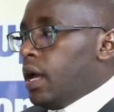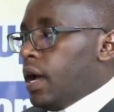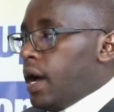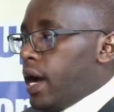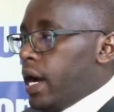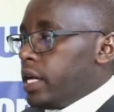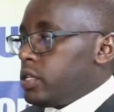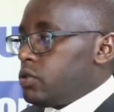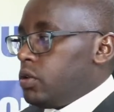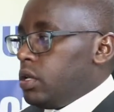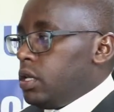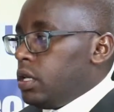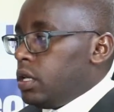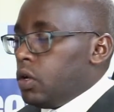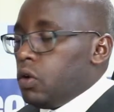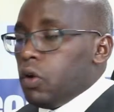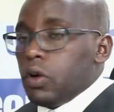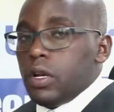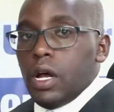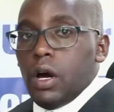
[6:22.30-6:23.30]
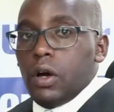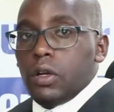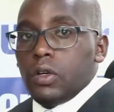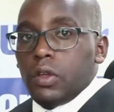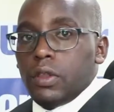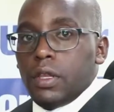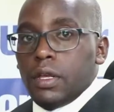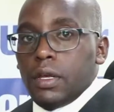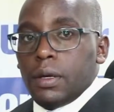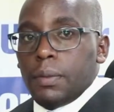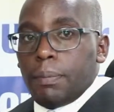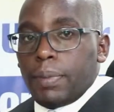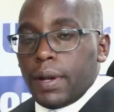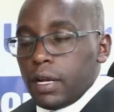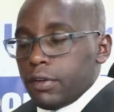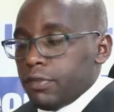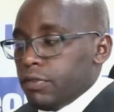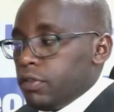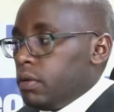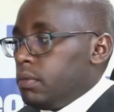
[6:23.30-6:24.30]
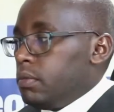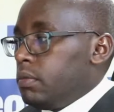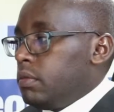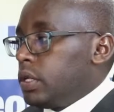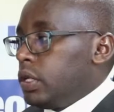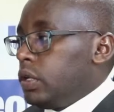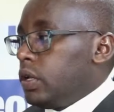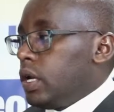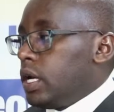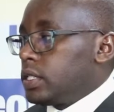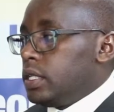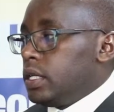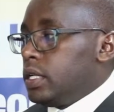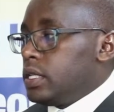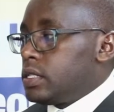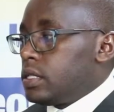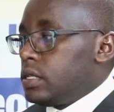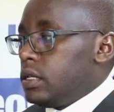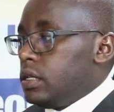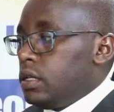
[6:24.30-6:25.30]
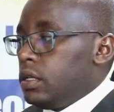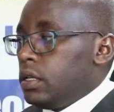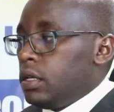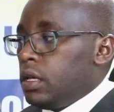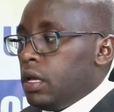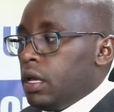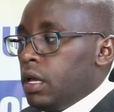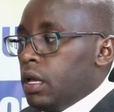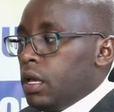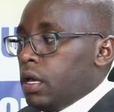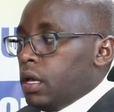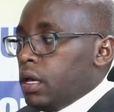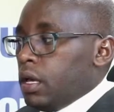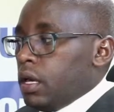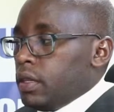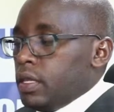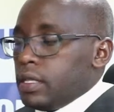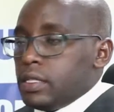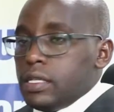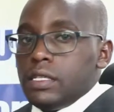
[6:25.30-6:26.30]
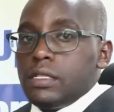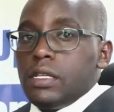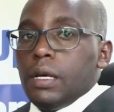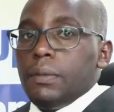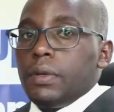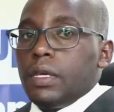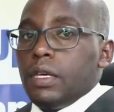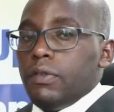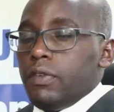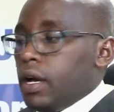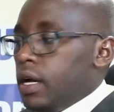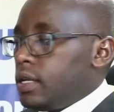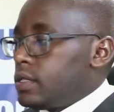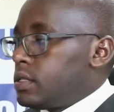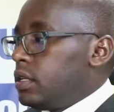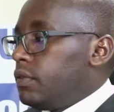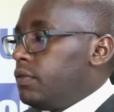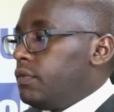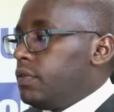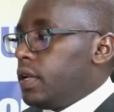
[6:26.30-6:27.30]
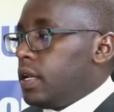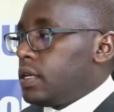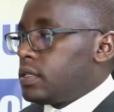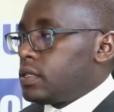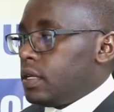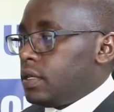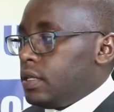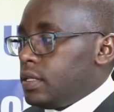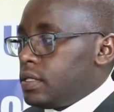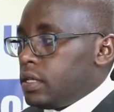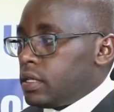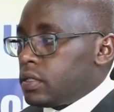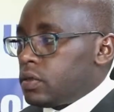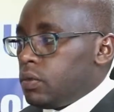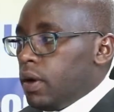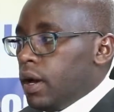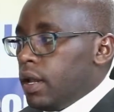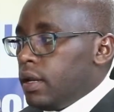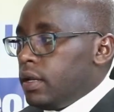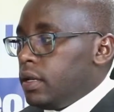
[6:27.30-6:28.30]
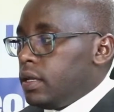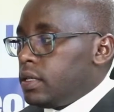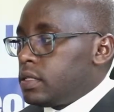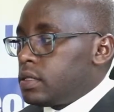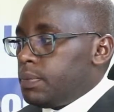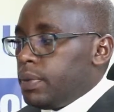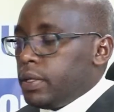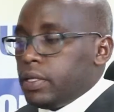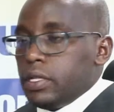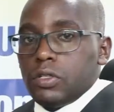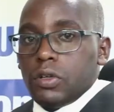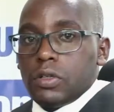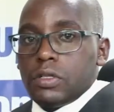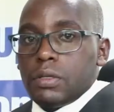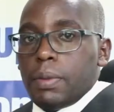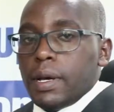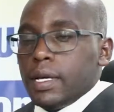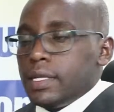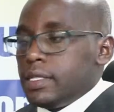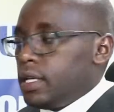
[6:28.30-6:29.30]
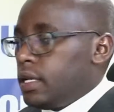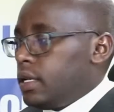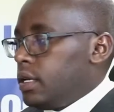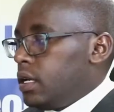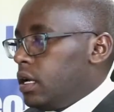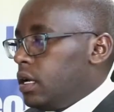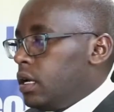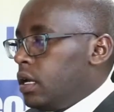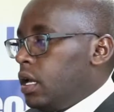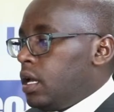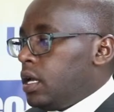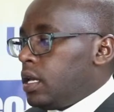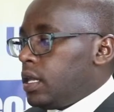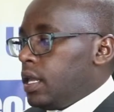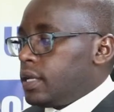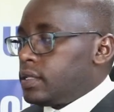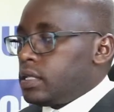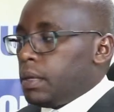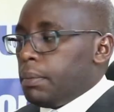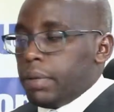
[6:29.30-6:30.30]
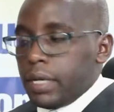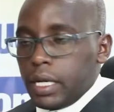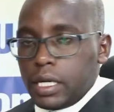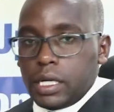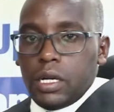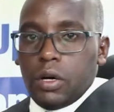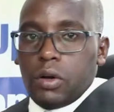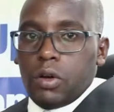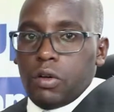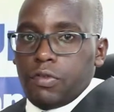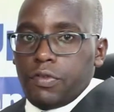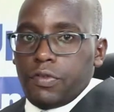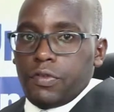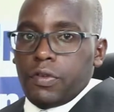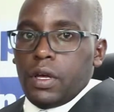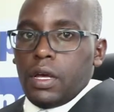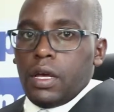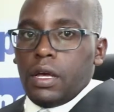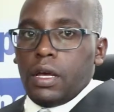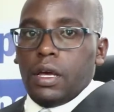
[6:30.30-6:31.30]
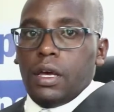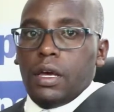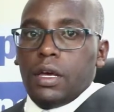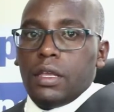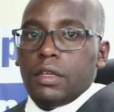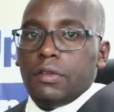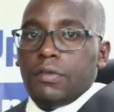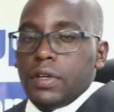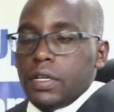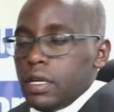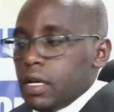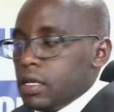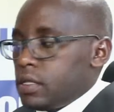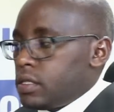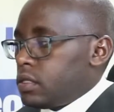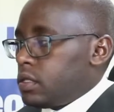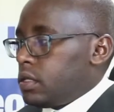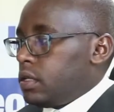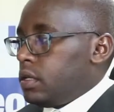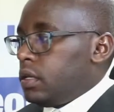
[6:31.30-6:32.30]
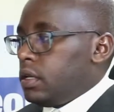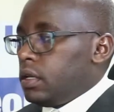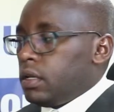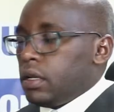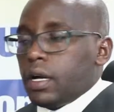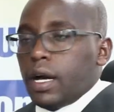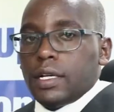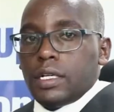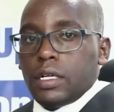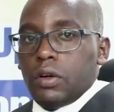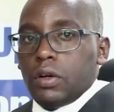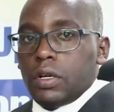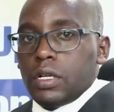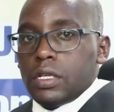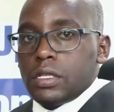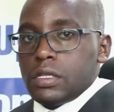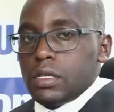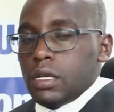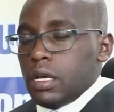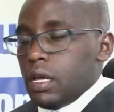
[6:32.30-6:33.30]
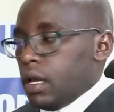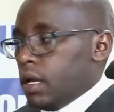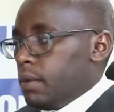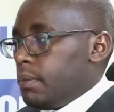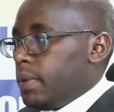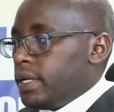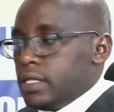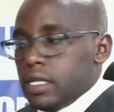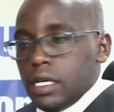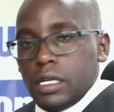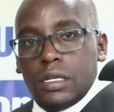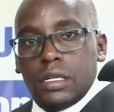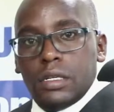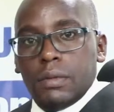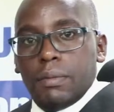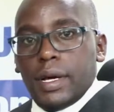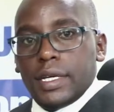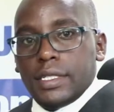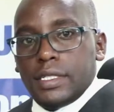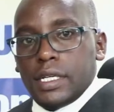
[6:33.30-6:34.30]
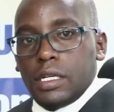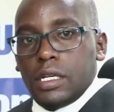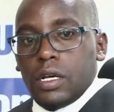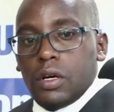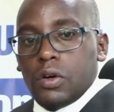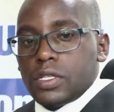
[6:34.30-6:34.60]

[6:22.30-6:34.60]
As we go down on the platform, you'll actually see the system giving us various statistics. One is petitions by gender, just a breakdown of the various categories by gender or